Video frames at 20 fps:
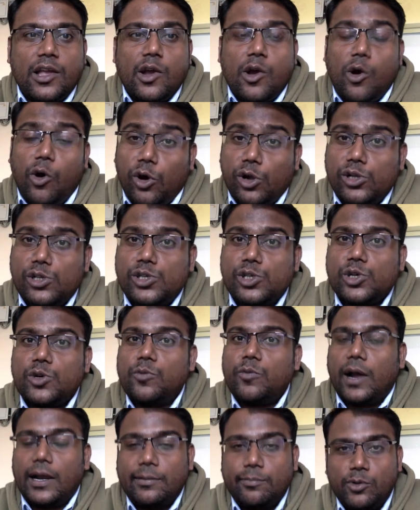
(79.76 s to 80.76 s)
Also,
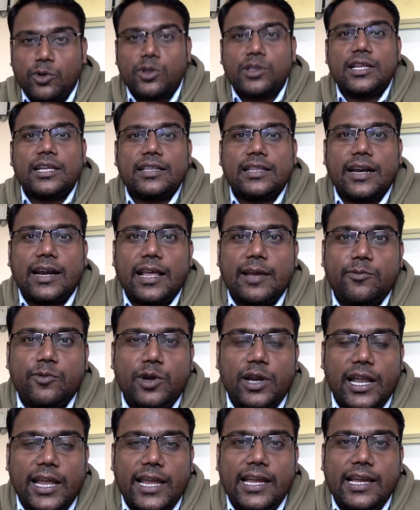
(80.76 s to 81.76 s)
one more thing that I would
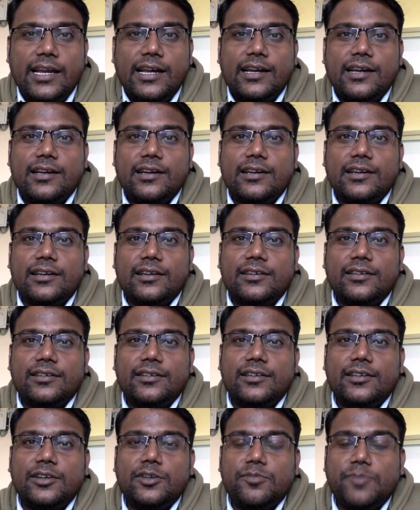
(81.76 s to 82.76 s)
like
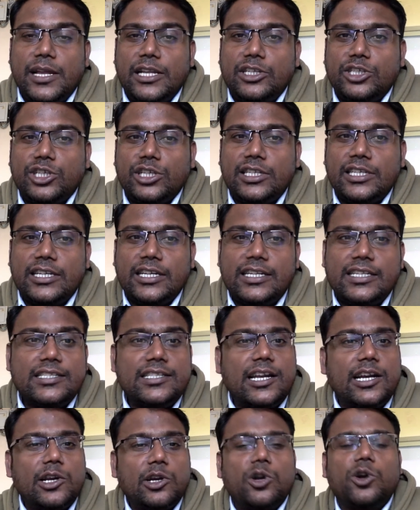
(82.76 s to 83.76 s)
to mention here is
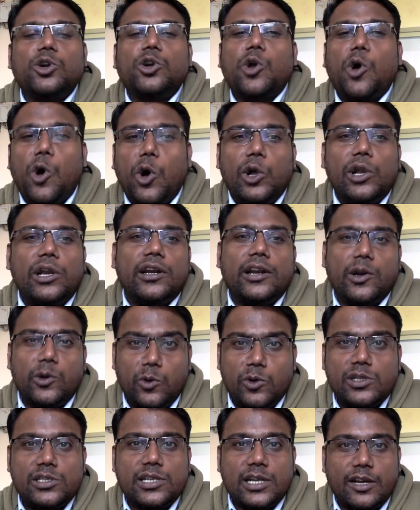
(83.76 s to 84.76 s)
that not all
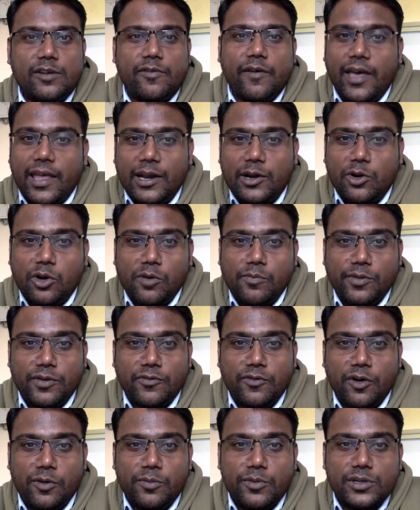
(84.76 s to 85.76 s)
roles require top
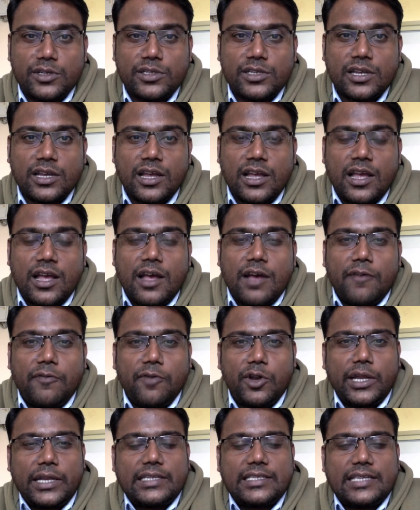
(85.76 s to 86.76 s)
performers.
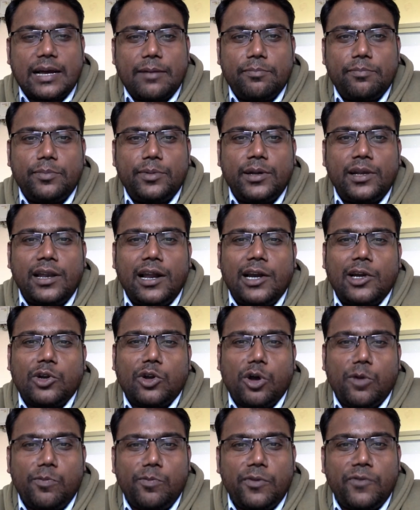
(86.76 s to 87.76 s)
For example, a
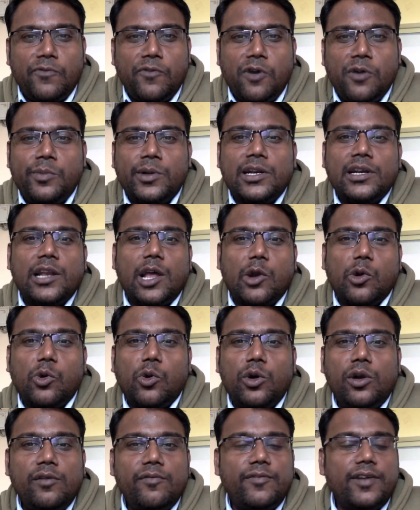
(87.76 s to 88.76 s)
top performer in a
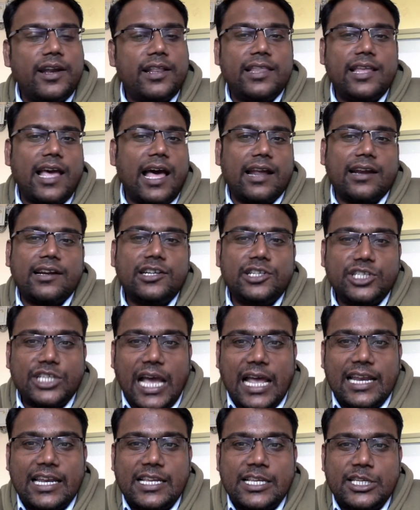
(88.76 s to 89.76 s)
role where they aren't
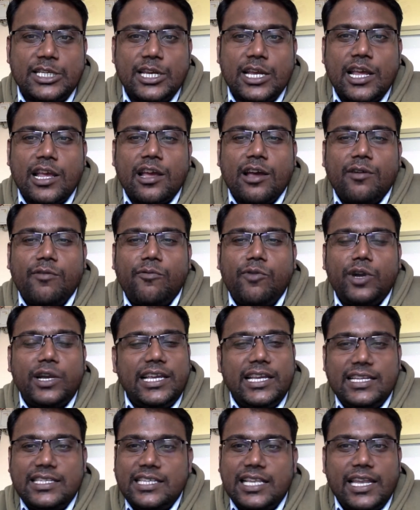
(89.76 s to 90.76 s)
challenged would
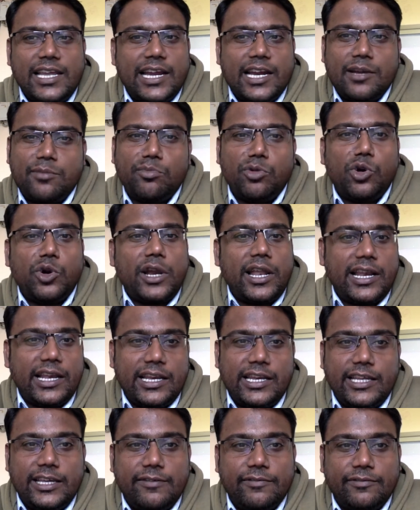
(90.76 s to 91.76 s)
easily get bored and
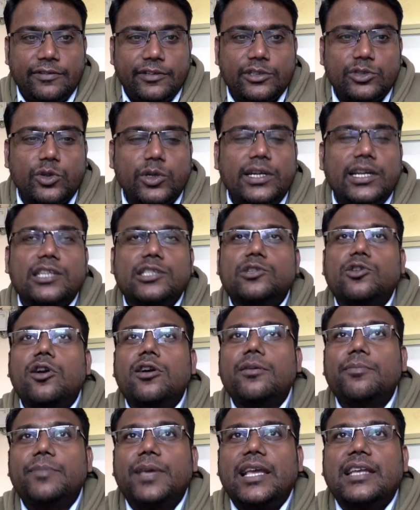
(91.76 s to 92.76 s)
leave. So it does
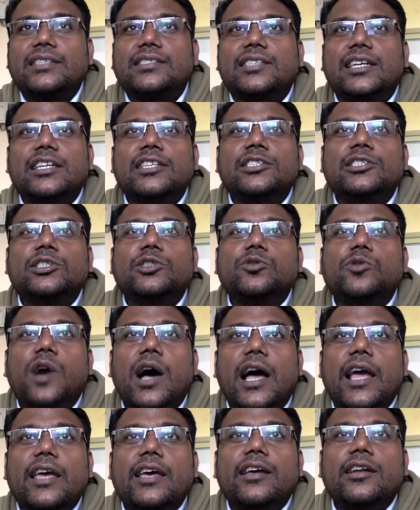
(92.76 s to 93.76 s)
not make sense to
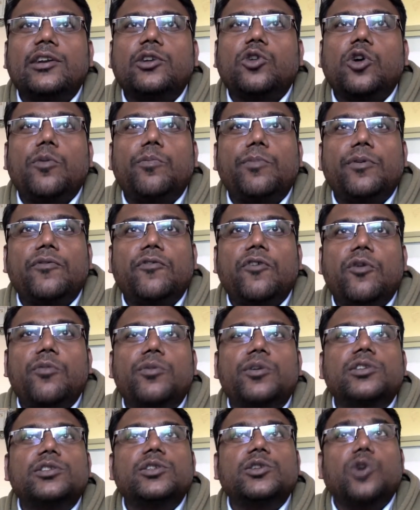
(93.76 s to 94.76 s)
hire top
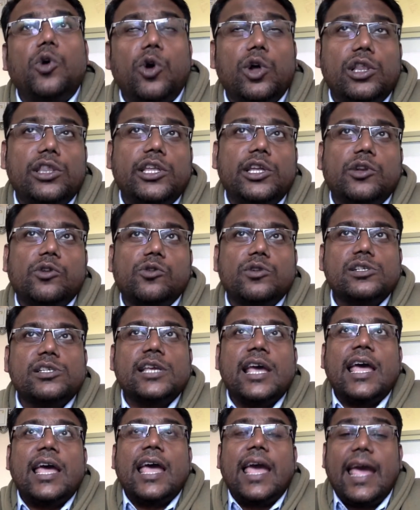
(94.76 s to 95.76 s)
performers in all the roles.
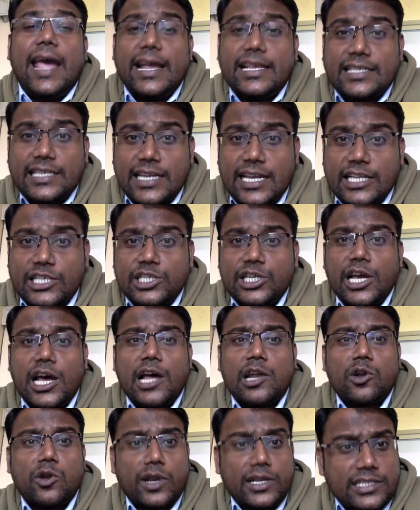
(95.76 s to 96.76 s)
As an
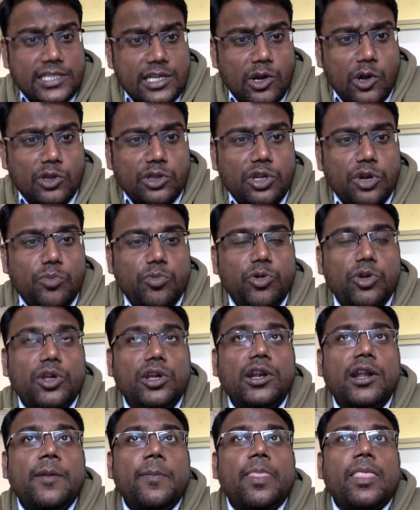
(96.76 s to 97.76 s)
HR or as an
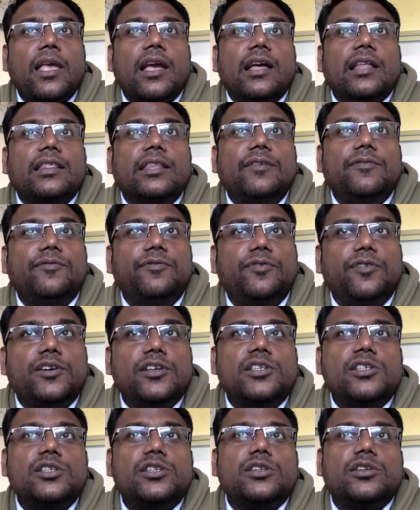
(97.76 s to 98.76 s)
entrepreneur, the
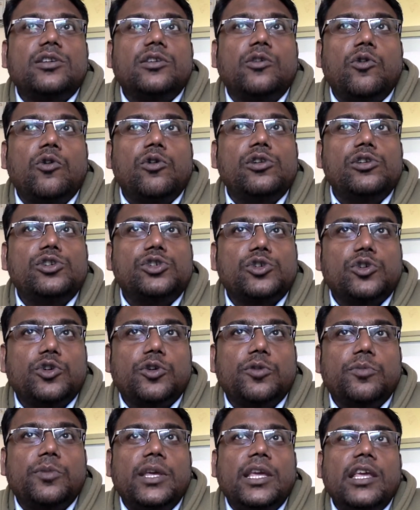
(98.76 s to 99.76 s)
first goal
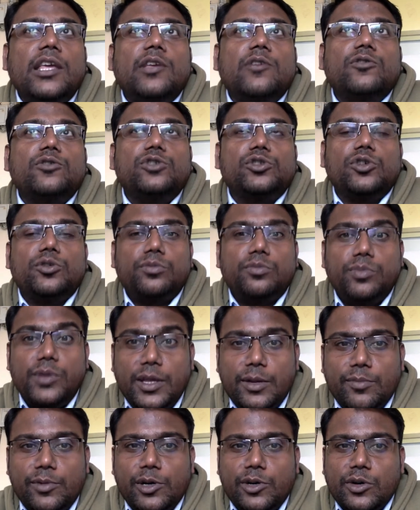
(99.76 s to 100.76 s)
should be you should be
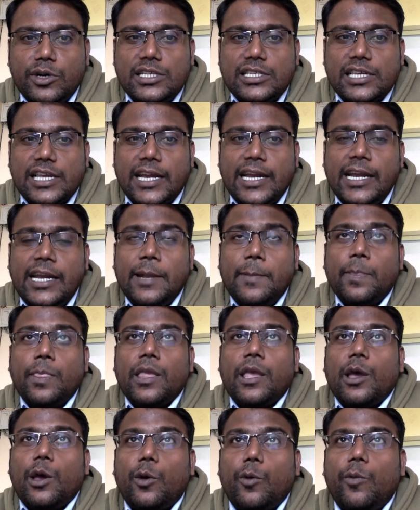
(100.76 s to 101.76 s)
able to decide
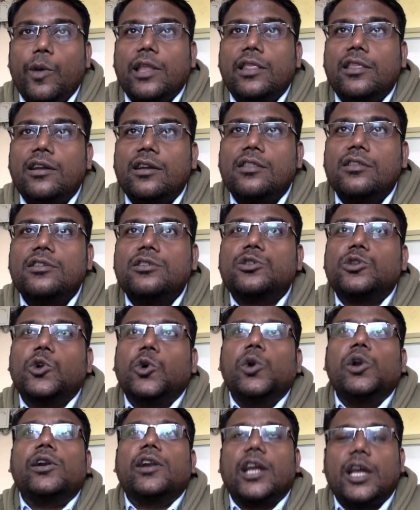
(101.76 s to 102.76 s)
whether this
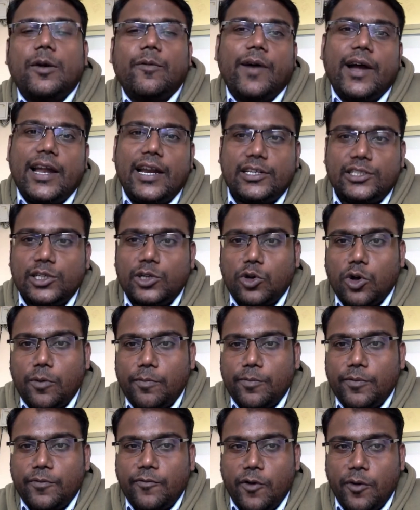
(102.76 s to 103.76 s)
role requires a top
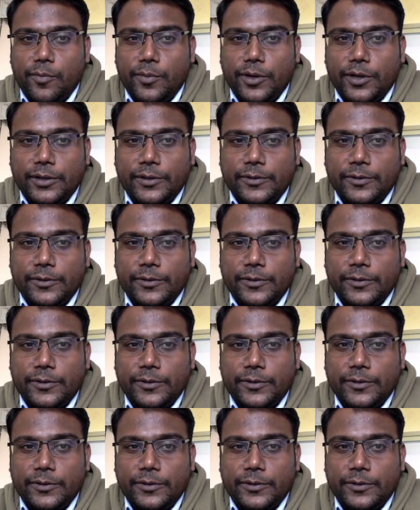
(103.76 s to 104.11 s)
performer,